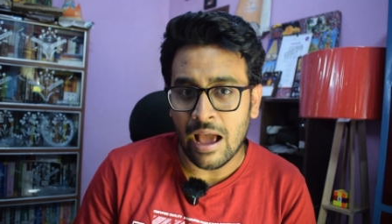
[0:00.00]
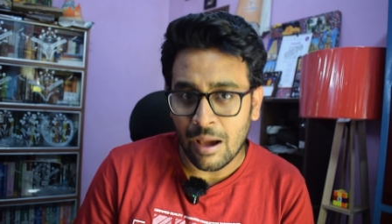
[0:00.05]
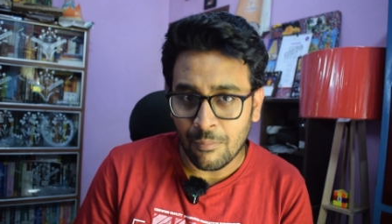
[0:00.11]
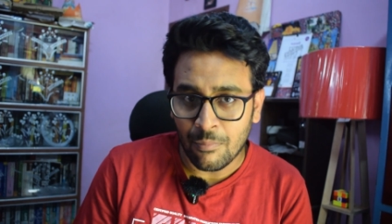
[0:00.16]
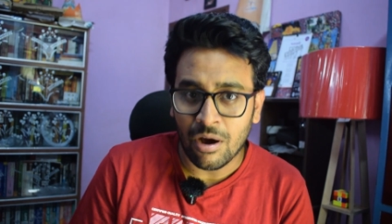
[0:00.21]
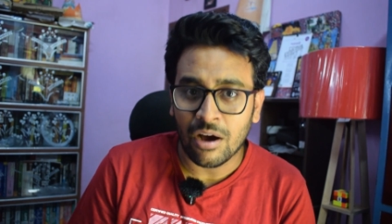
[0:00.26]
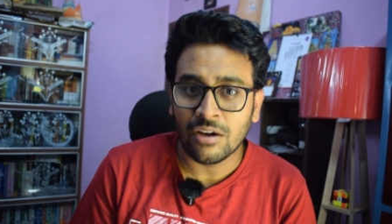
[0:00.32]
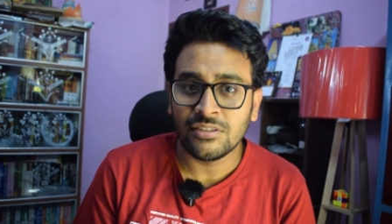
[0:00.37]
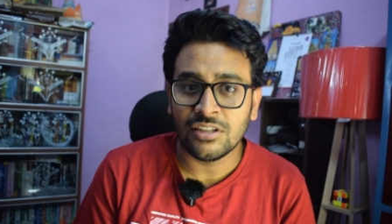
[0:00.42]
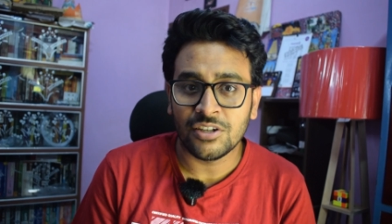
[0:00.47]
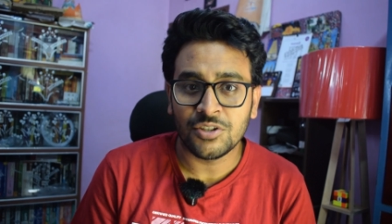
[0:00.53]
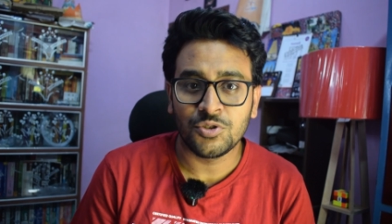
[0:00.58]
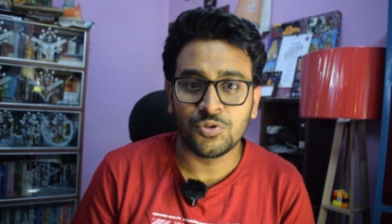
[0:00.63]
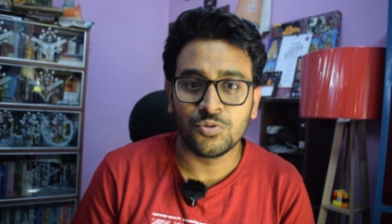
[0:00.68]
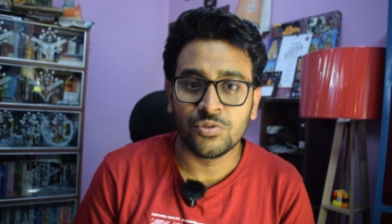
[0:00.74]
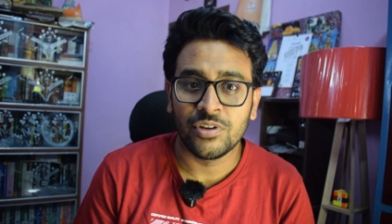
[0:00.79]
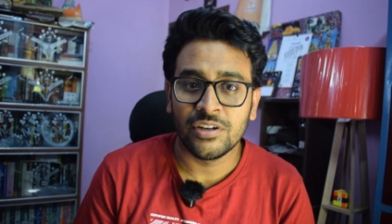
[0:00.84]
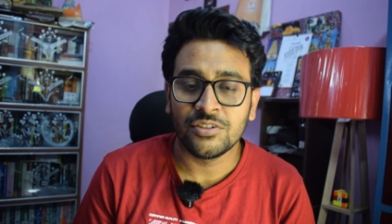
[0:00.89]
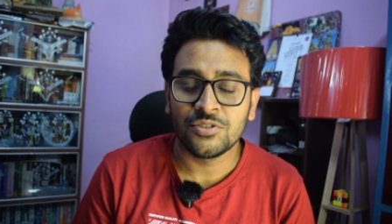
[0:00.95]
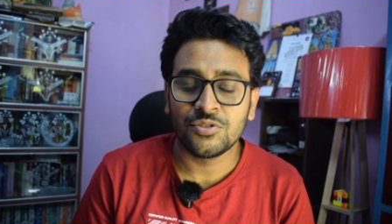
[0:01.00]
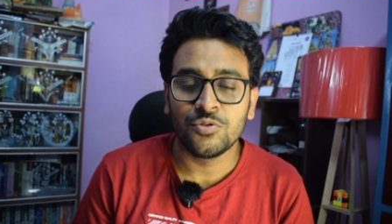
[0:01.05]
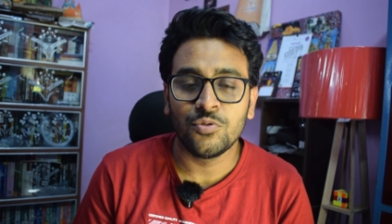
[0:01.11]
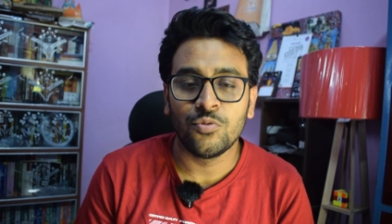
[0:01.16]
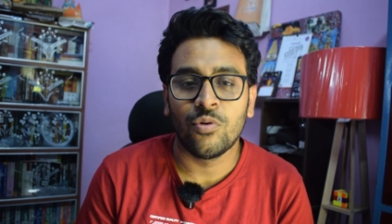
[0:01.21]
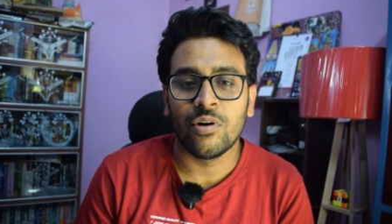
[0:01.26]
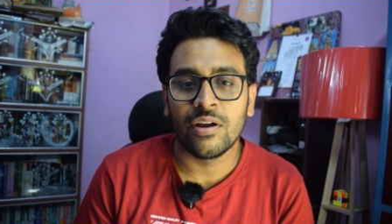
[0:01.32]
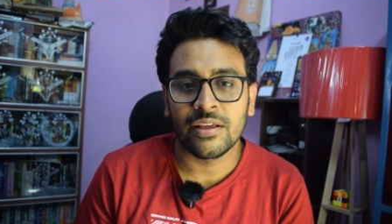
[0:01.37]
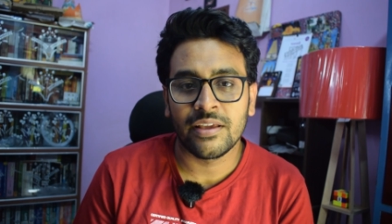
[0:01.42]
among the students to
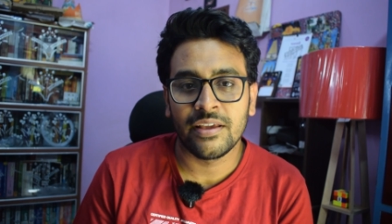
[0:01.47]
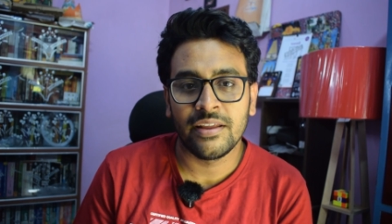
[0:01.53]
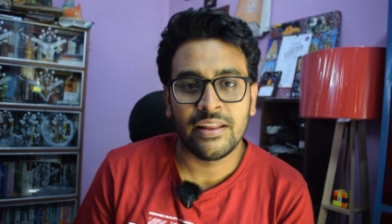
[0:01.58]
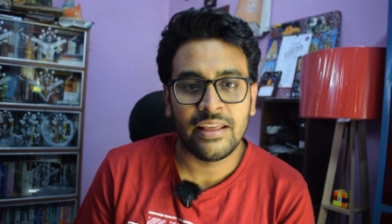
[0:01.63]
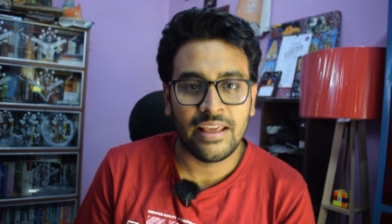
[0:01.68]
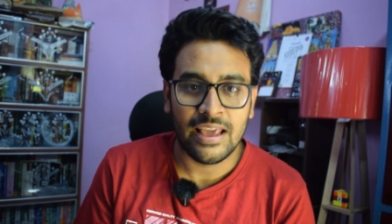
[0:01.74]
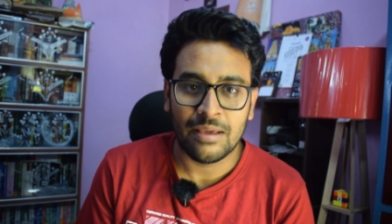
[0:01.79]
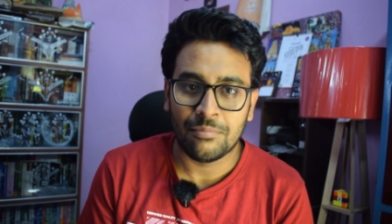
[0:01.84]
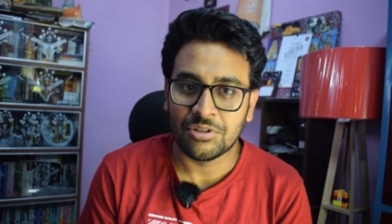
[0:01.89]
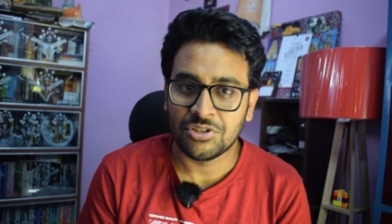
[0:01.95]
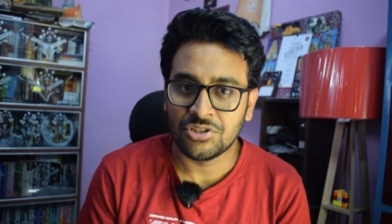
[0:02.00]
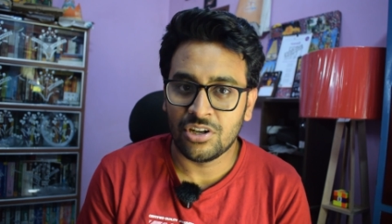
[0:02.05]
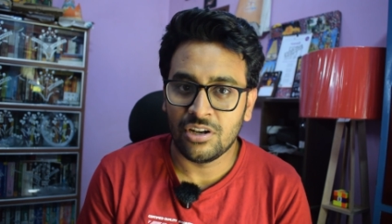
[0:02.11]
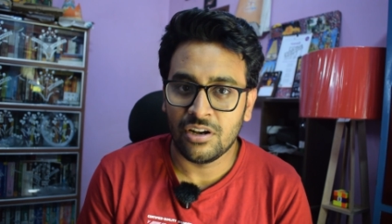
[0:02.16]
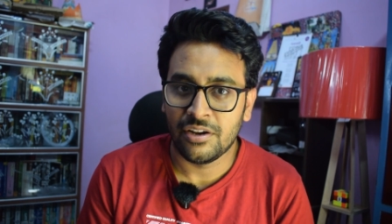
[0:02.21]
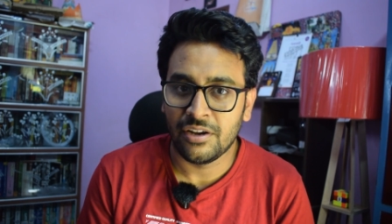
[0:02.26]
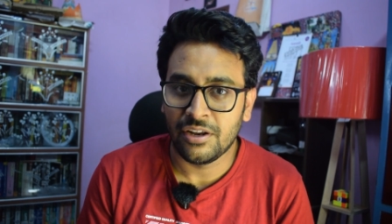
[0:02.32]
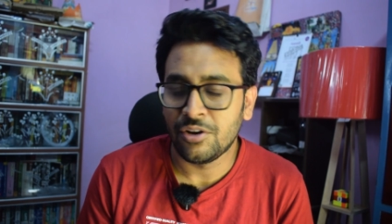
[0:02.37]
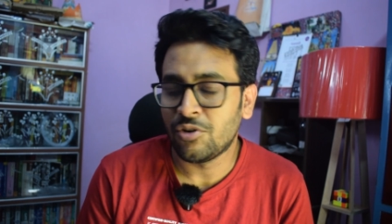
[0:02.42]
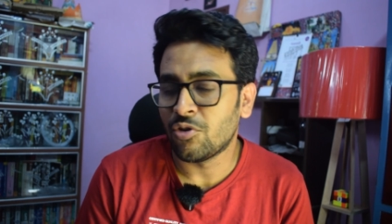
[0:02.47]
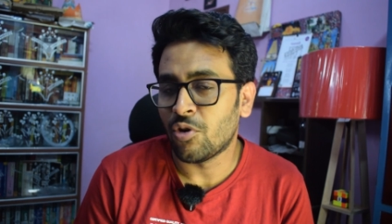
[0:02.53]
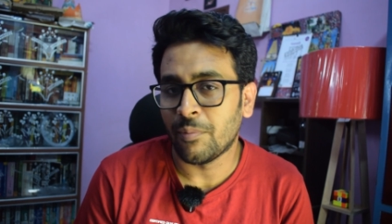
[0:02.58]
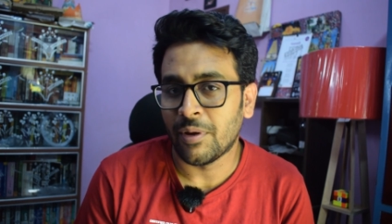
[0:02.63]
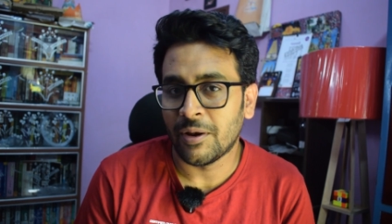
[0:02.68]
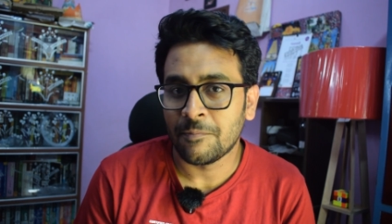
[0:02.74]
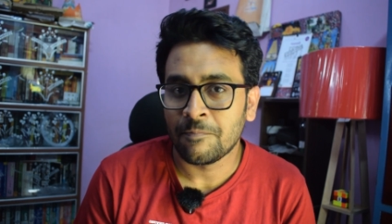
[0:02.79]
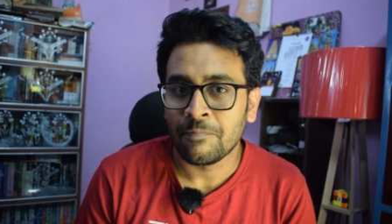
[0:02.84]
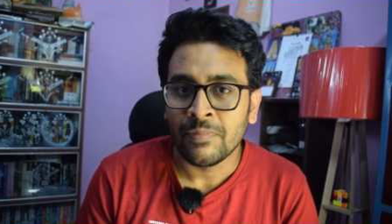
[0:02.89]
work in AI machine learning
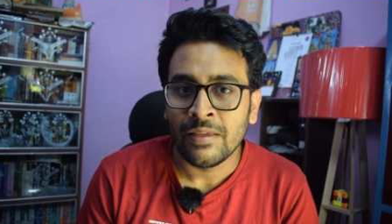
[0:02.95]
domain.